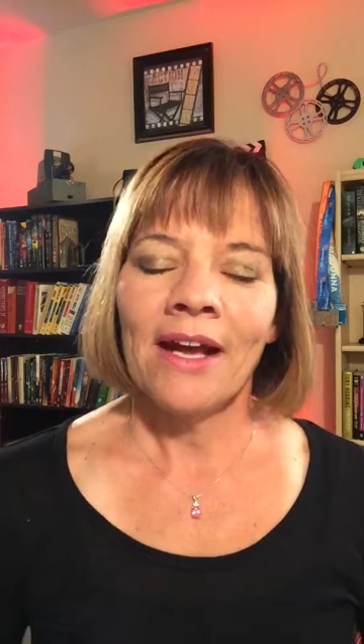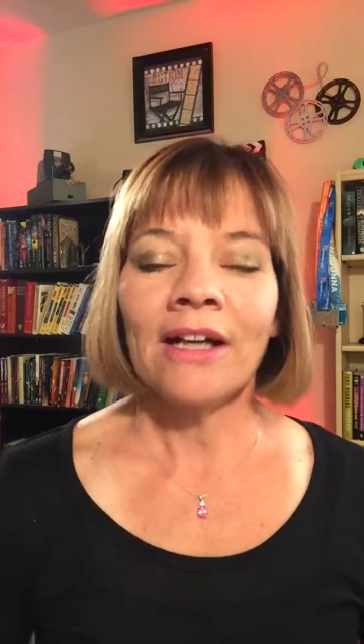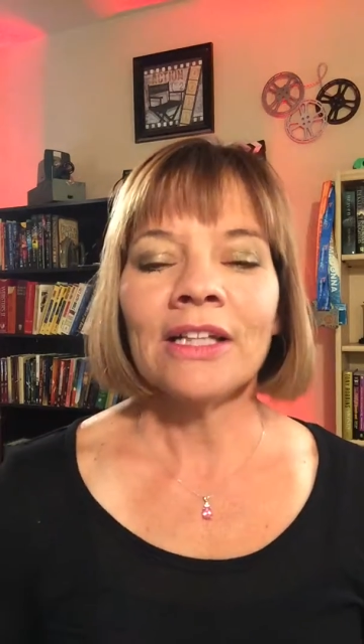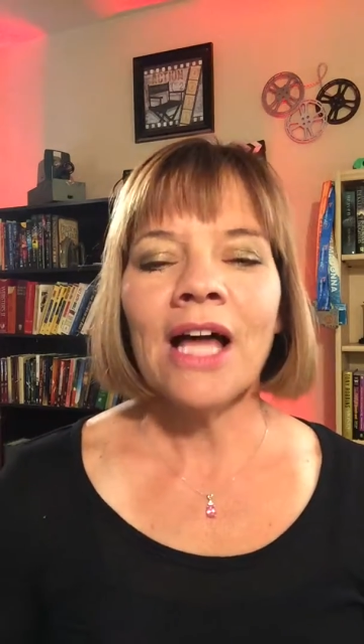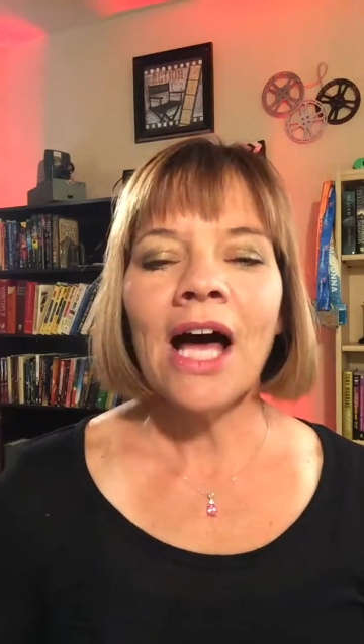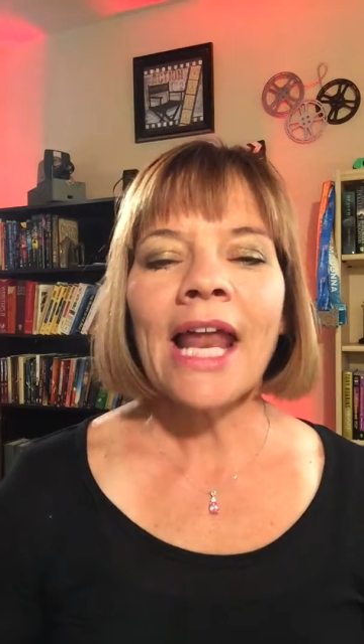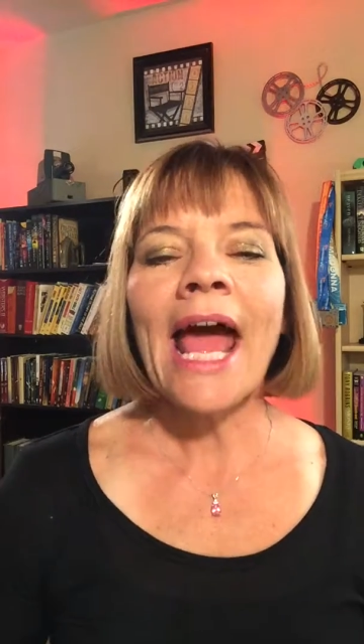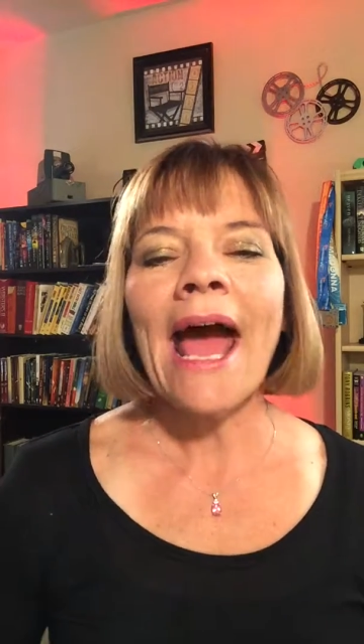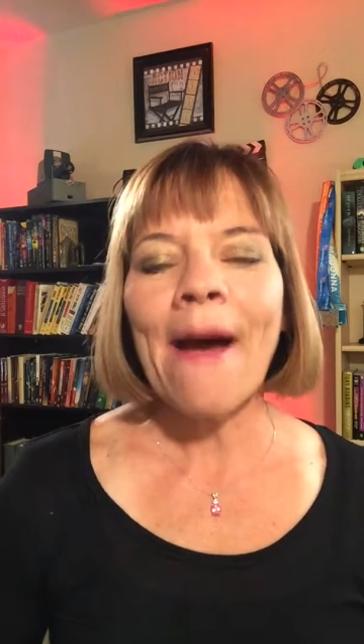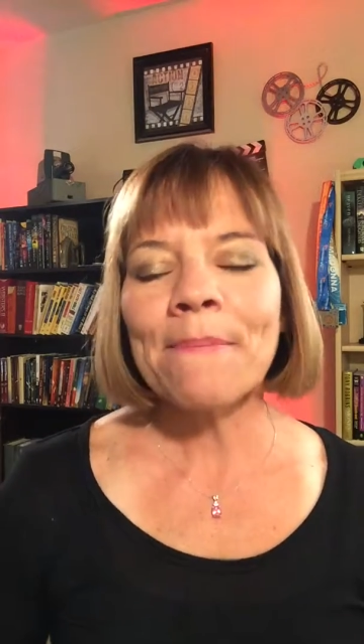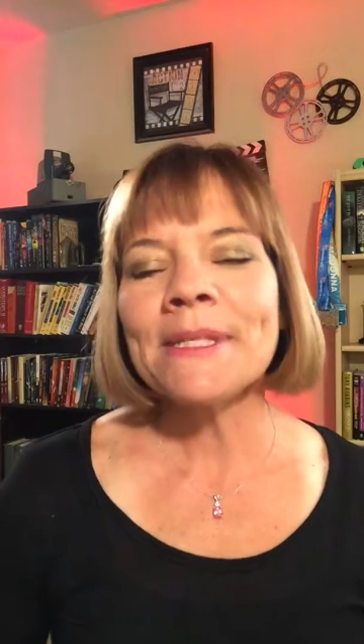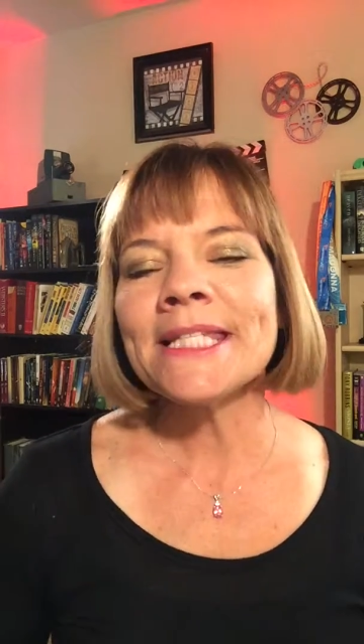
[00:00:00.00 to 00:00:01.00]
A lot
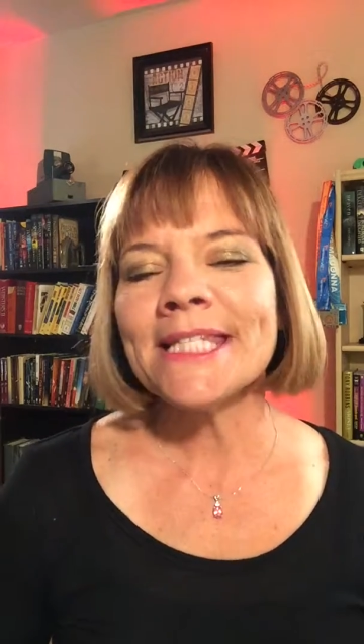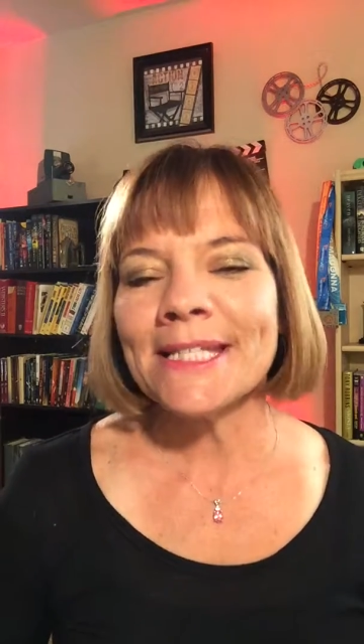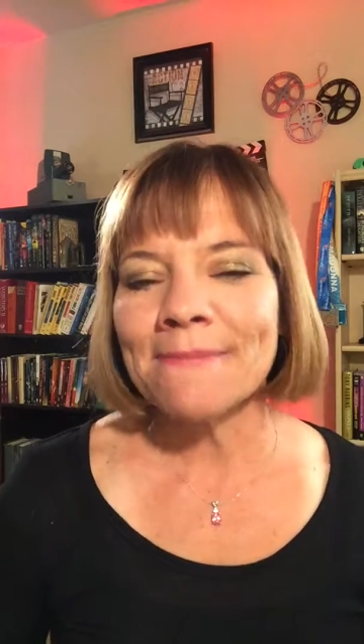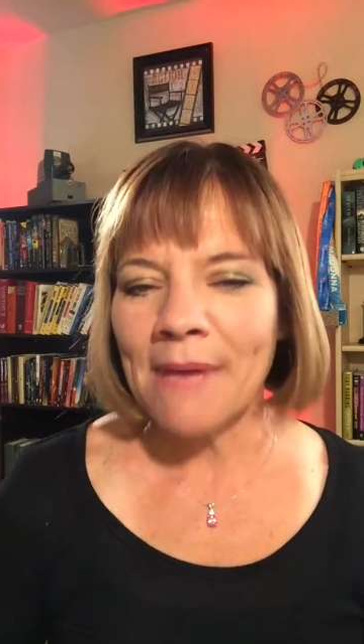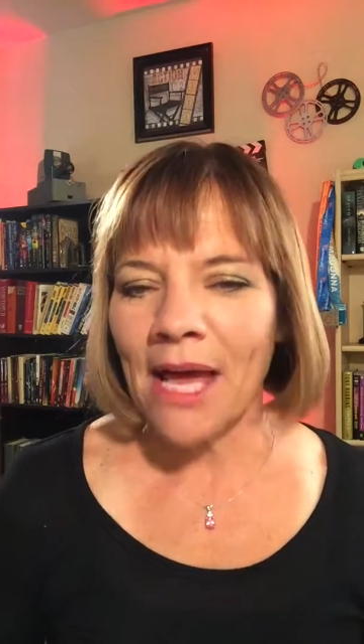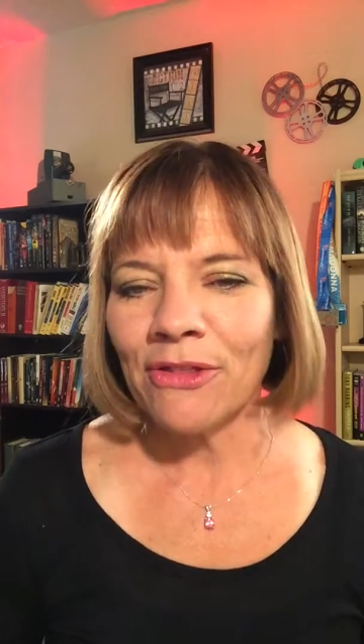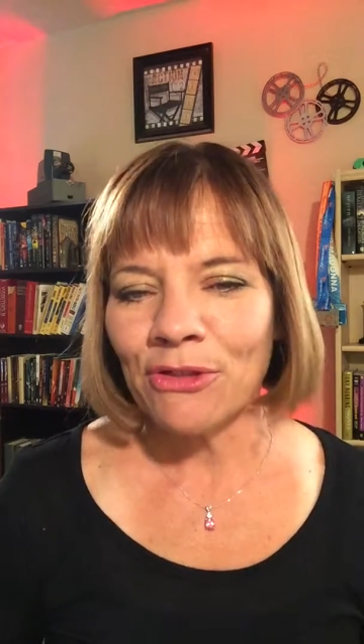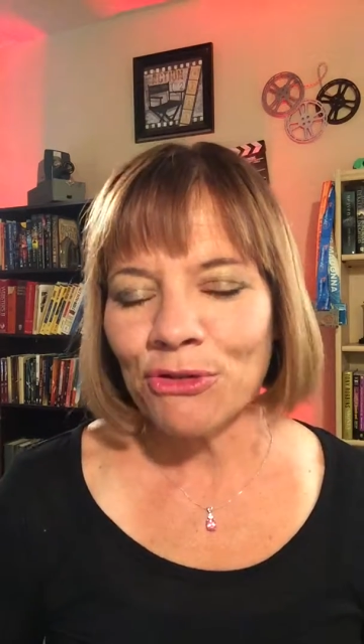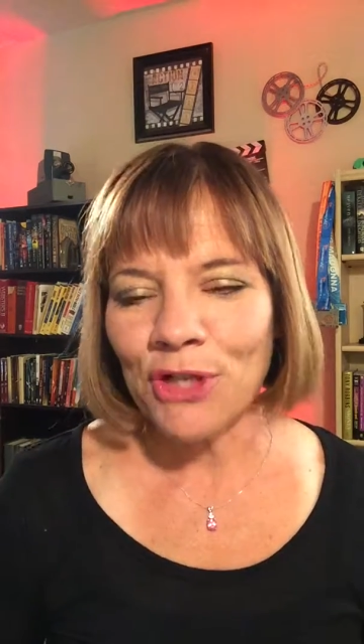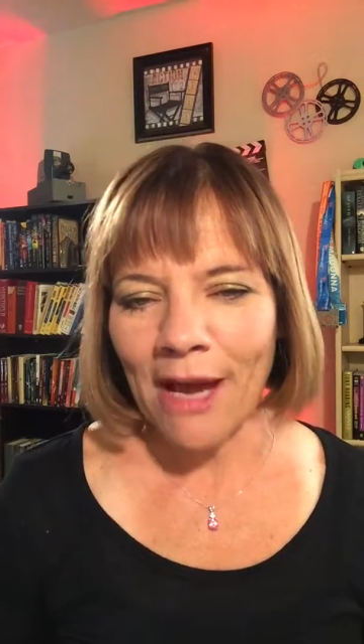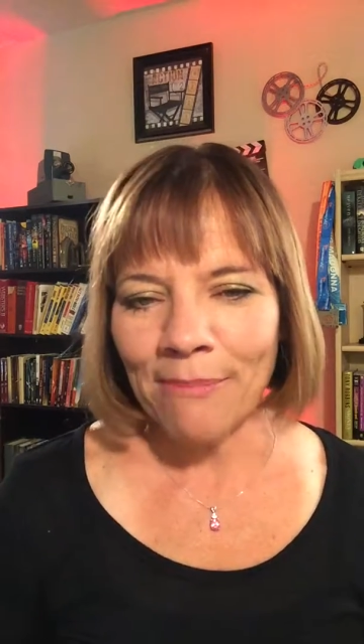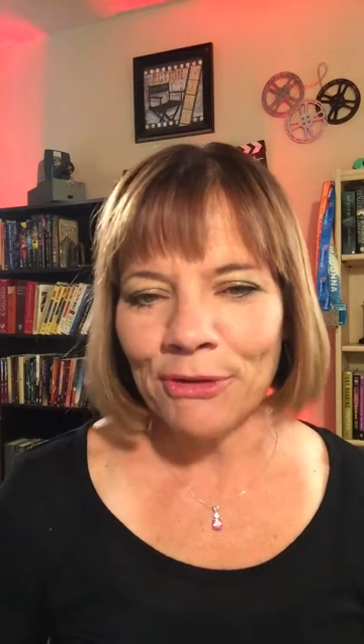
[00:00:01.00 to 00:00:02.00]
happens in Matthew
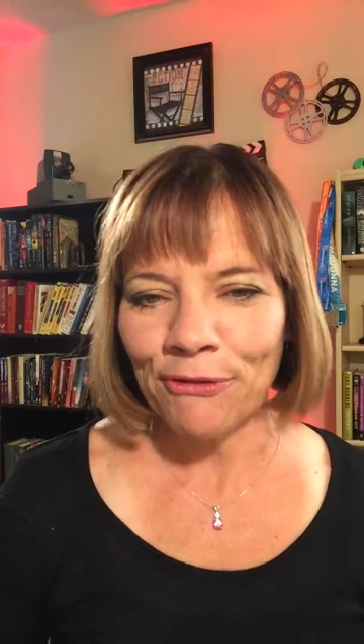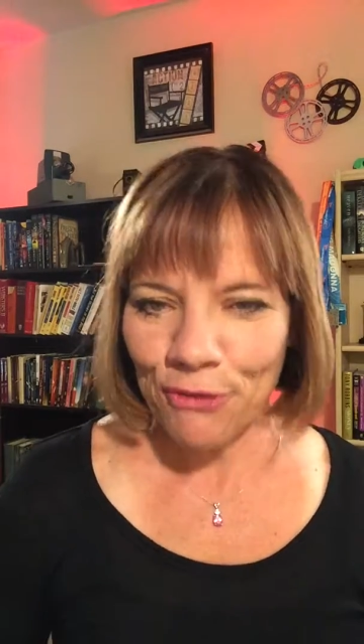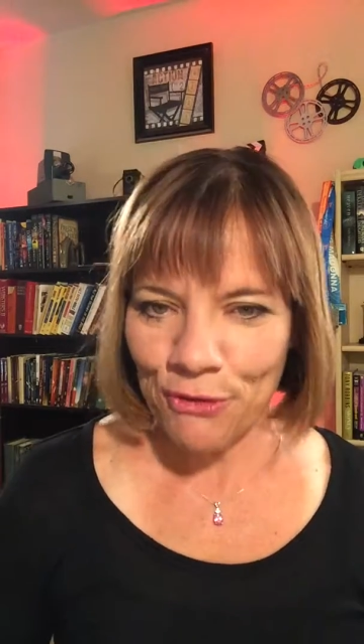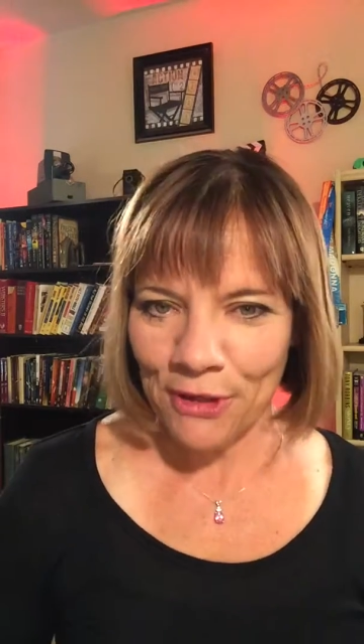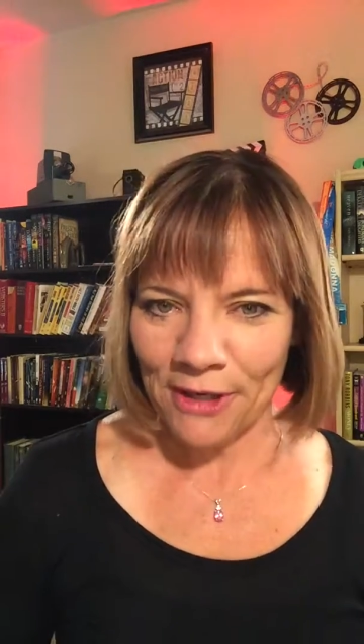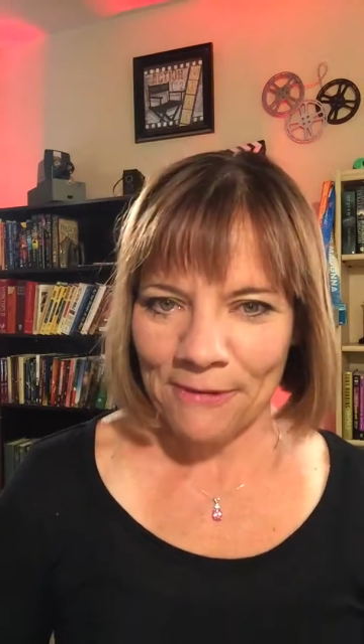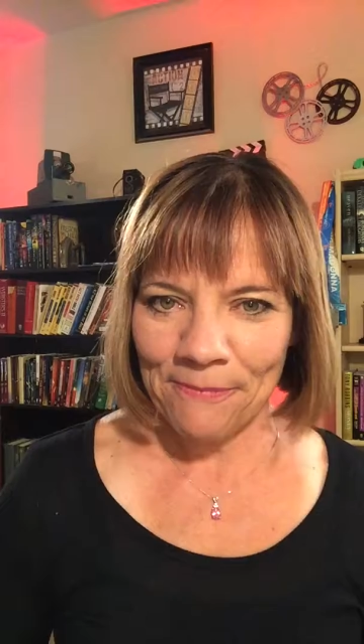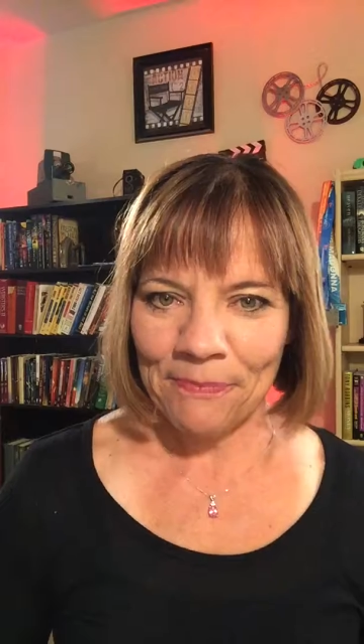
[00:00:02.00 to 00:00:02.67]
chapter 4.